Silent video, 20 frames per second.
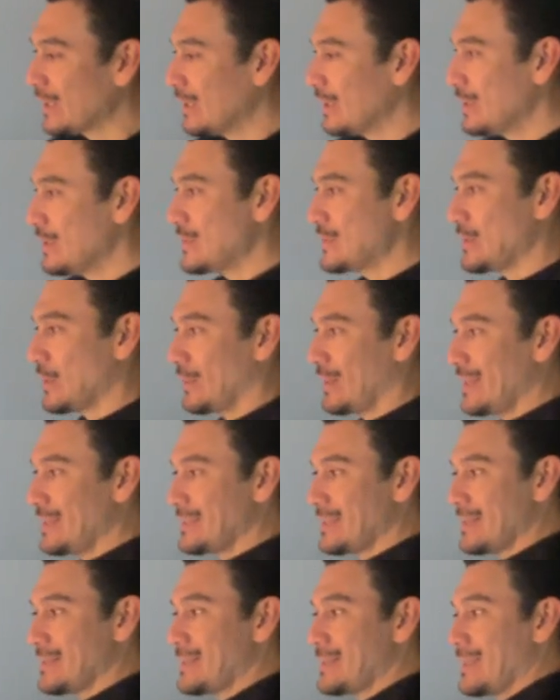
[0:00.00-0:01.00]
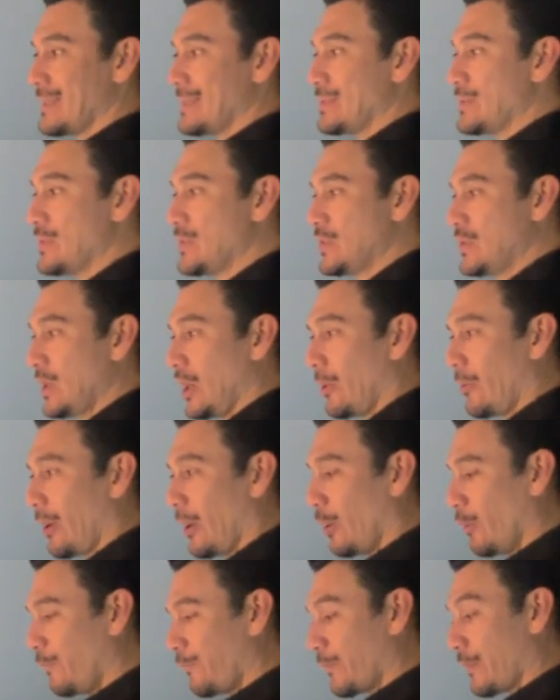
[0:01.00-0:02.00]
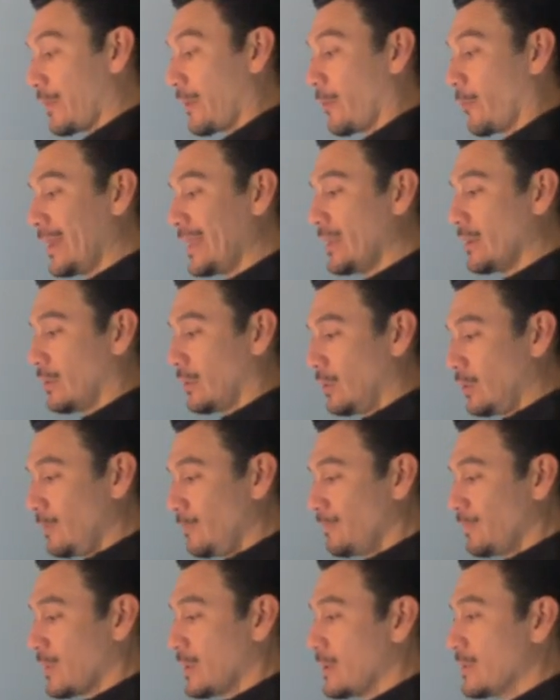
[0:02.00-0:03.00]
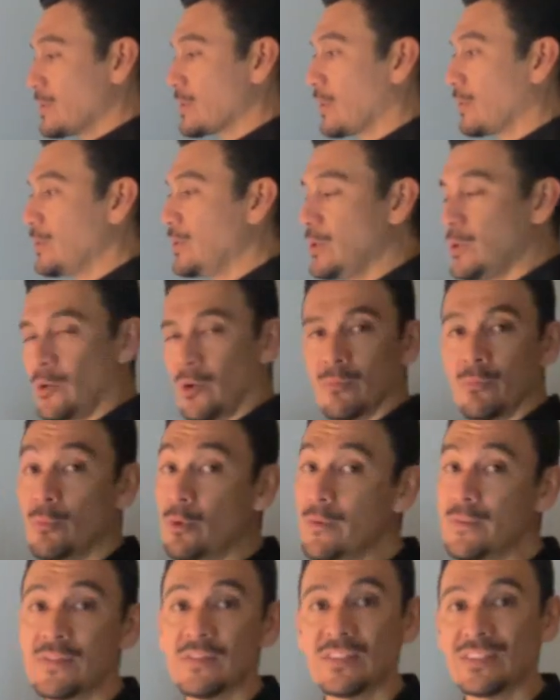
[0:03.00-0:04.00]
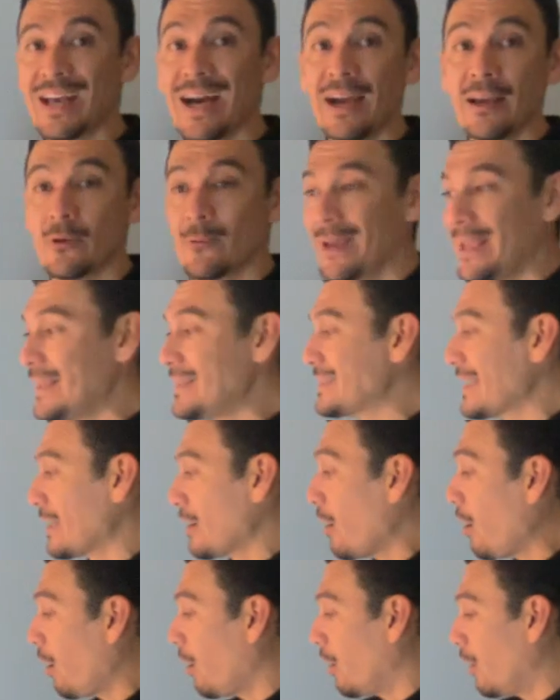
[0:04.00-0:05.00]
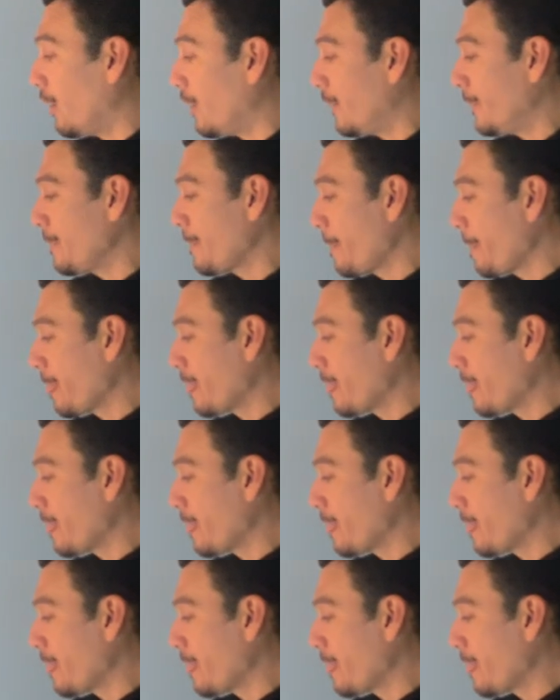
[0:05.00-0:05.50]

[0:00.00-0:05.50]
So this is 0 for the real, so you don't move sideways at all.